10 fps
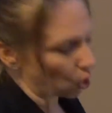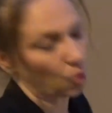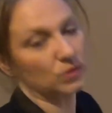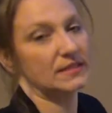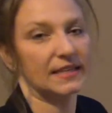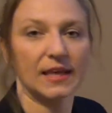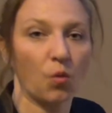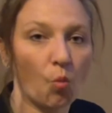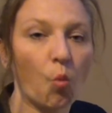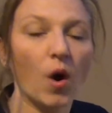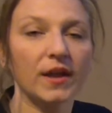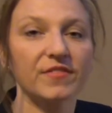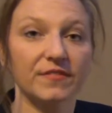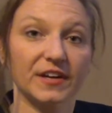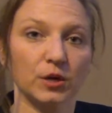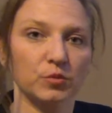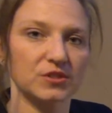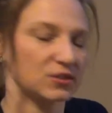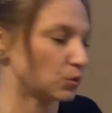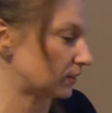goal was to get one of the
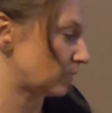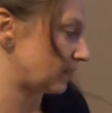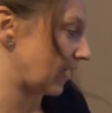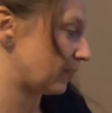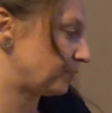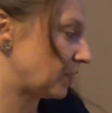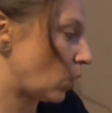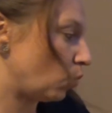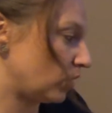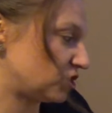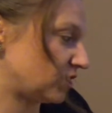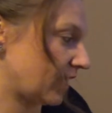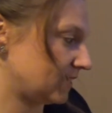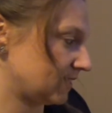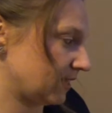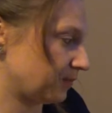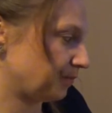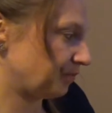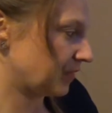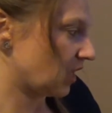variables to eliminate, which they did.
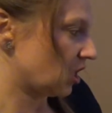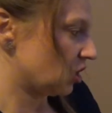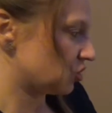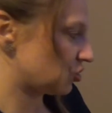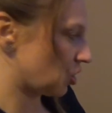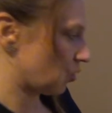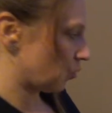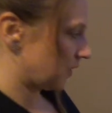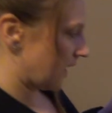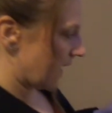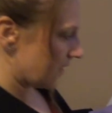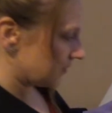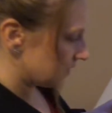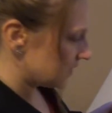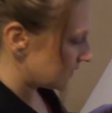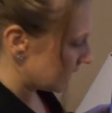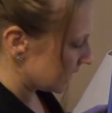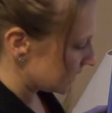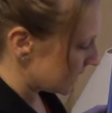So when I add this, I get